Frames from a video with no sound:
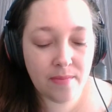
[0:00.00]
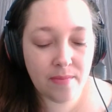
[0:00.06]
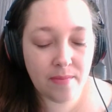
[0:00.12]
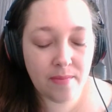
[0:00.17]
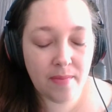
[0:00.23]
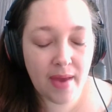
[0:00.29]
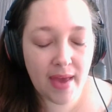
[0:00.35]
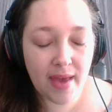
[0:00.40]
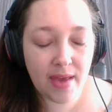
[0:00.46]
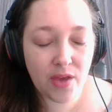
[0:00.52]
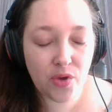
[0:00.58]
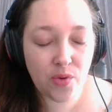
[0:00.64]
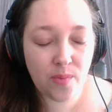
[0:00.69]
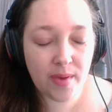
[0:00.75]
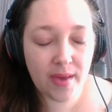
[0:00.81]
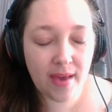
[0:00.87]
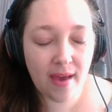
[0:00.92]
May
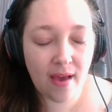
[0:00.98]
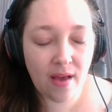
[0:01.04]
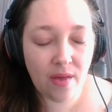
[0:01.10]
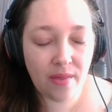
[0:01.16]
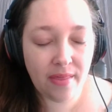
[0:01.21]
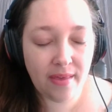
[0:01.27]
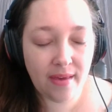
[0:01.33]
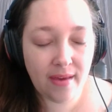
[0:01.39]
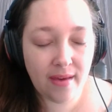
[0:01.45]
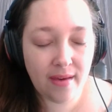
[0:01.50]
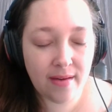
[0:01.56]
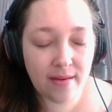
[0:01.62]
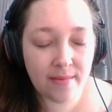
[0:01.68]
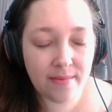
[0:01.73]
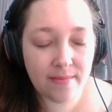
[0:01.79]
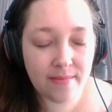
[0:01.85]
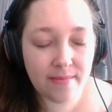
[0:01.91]
you be
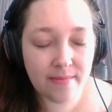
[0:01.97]
healthy.